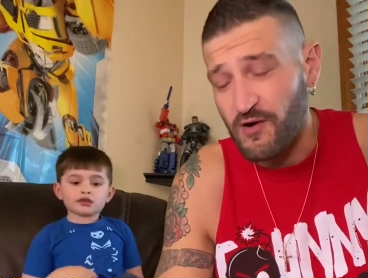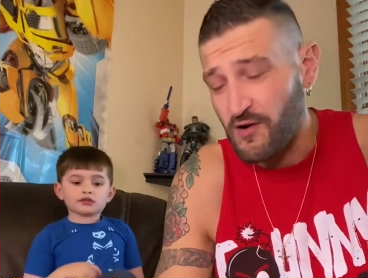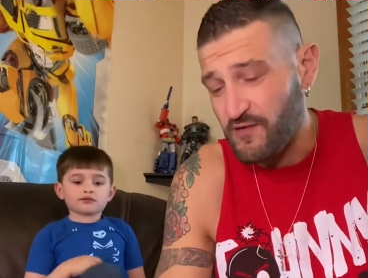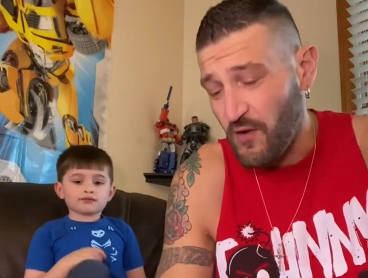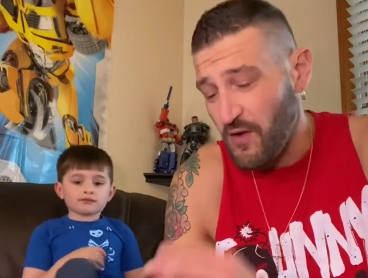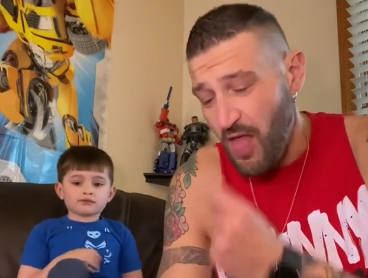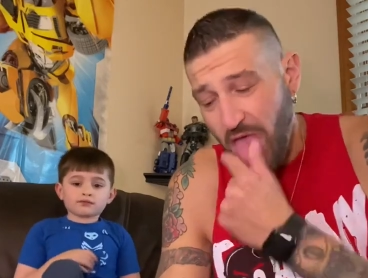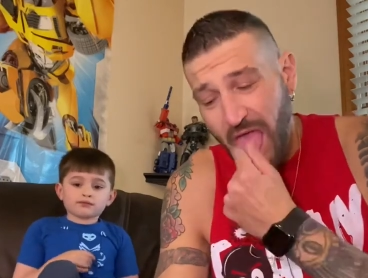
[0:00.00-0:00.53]

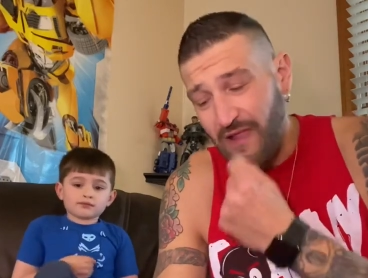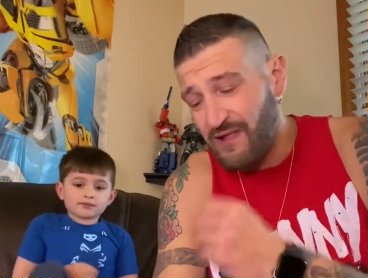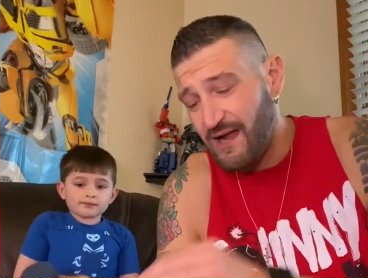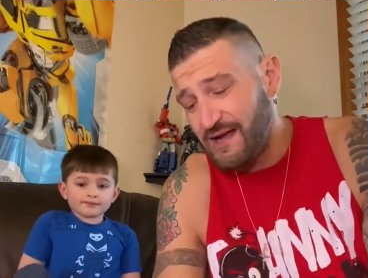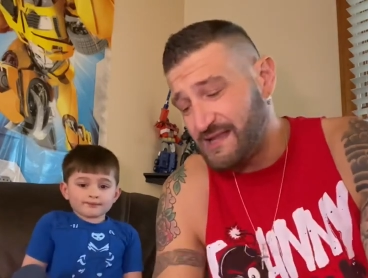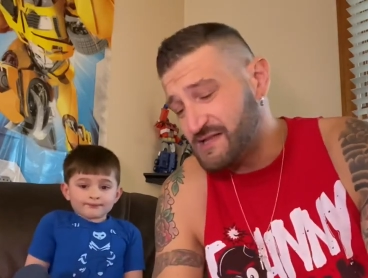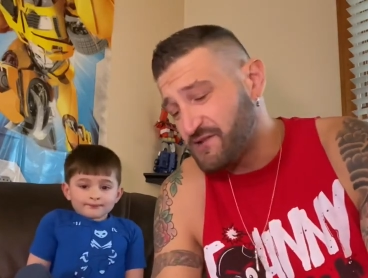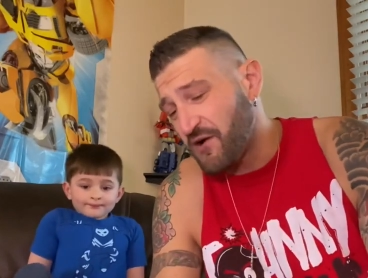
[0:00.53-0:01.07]
Speaker 1: a lot
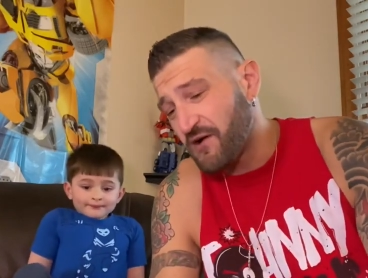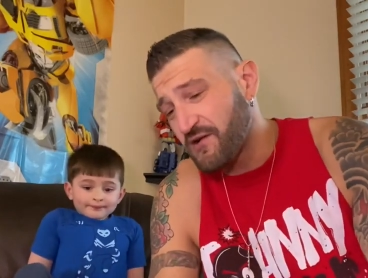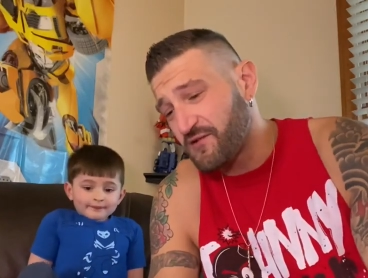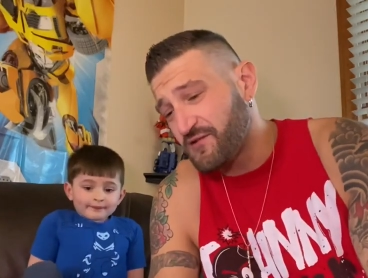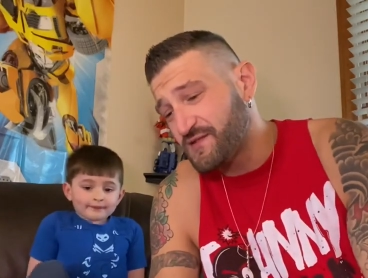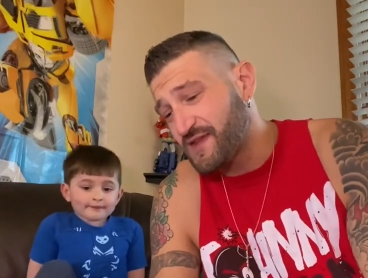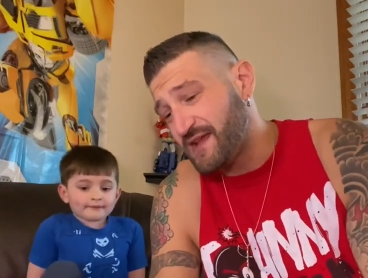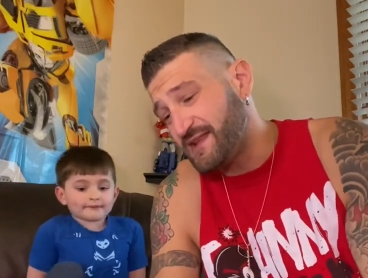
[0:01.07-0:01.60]
of these
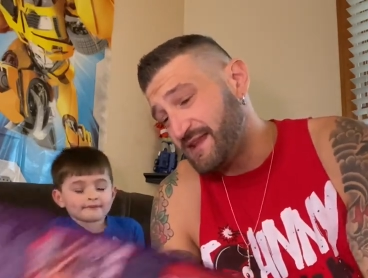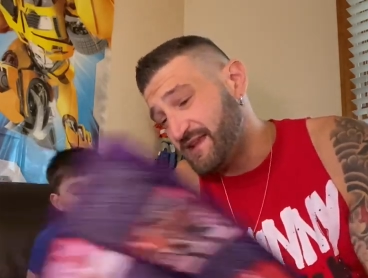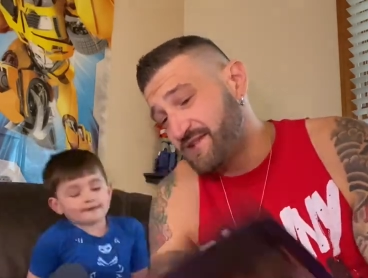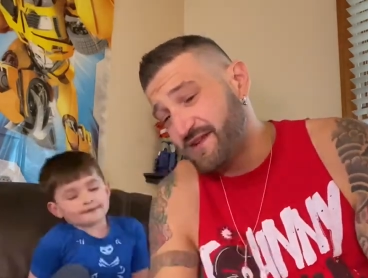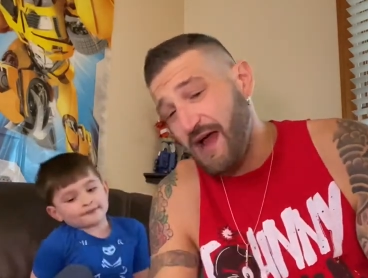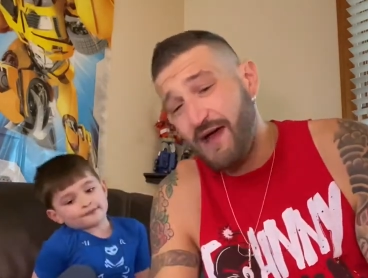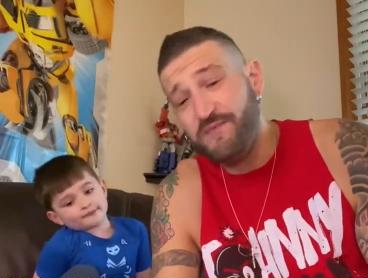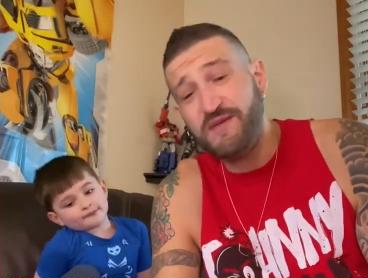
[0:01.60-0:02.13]
articles on the
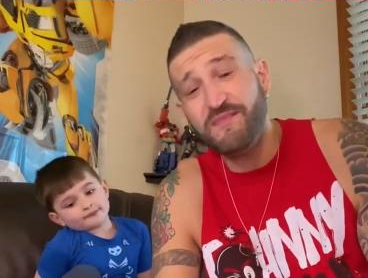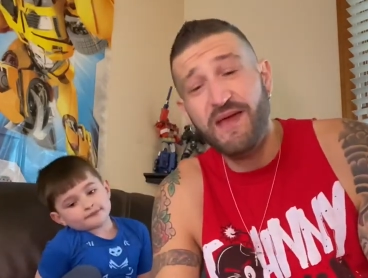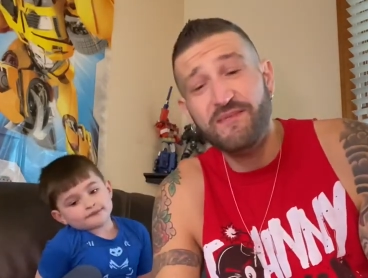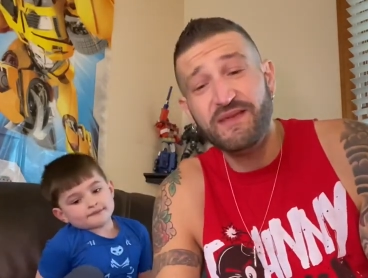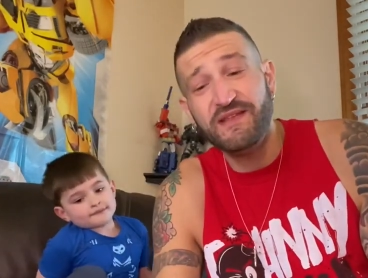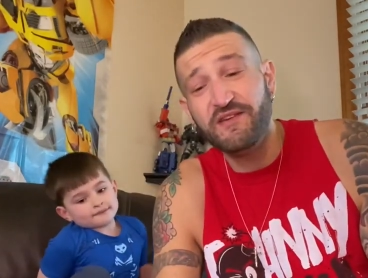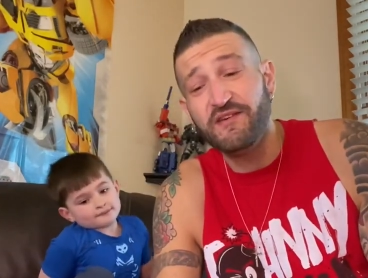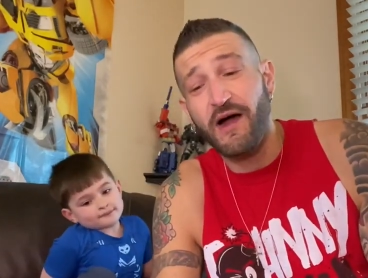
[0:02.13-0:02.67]
internet. I mean, maybe
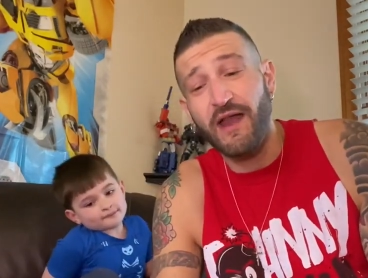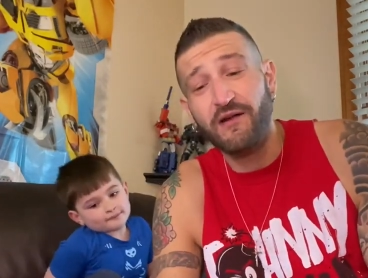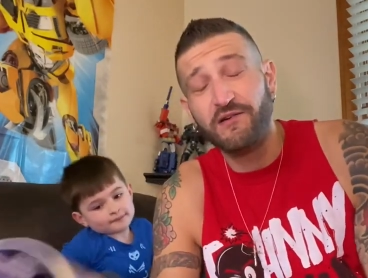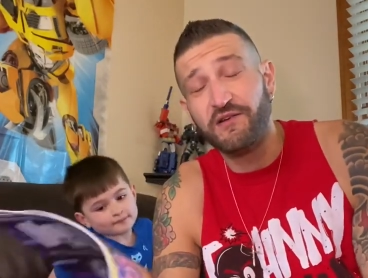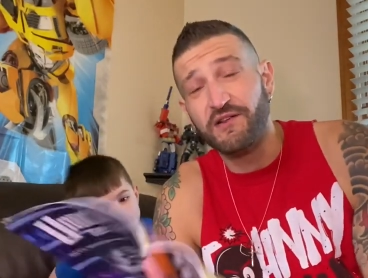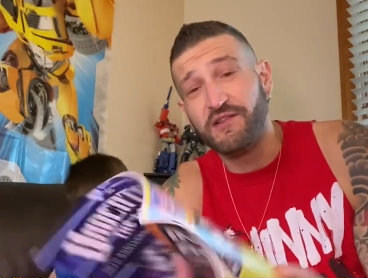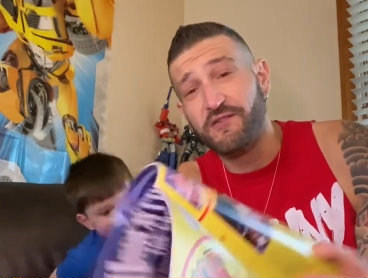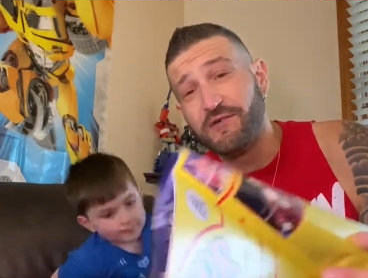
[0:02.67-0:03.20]
you do. I don't
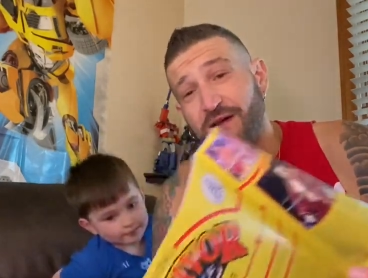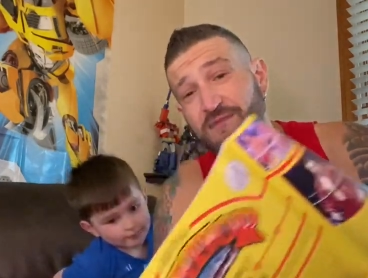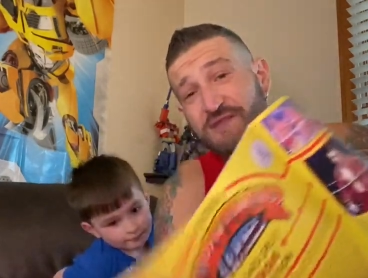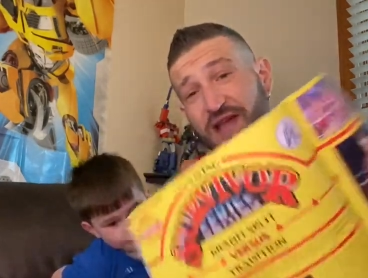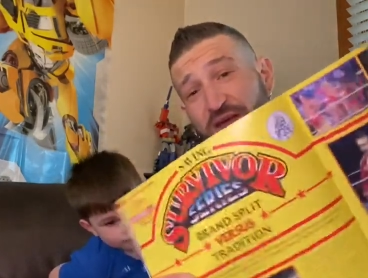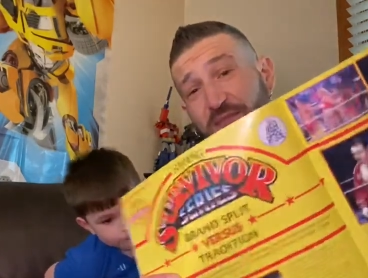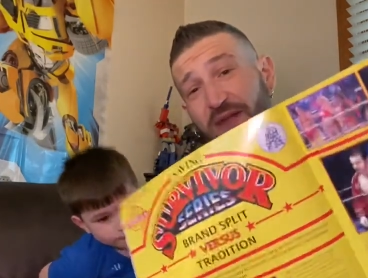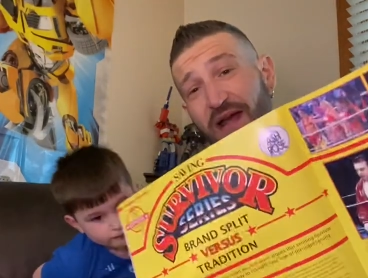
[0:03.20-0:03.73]
go to their
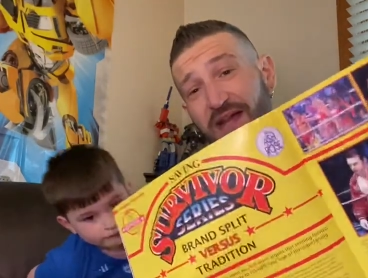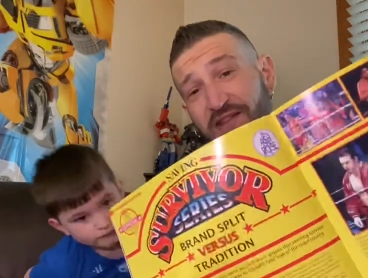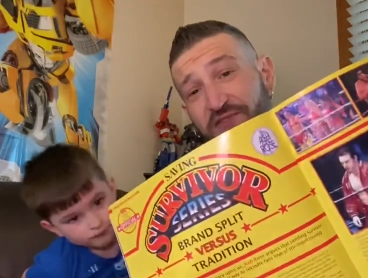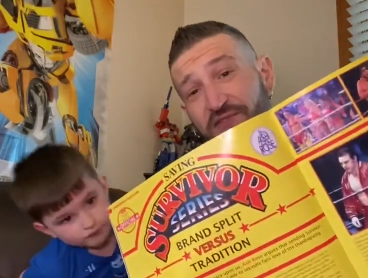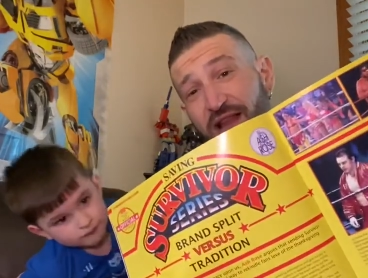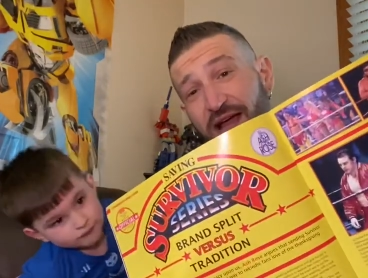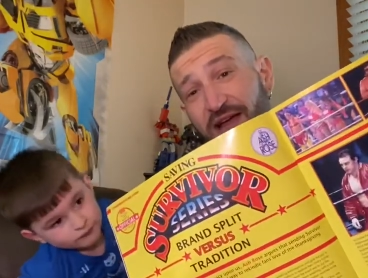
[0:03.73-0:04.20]
website, but I do like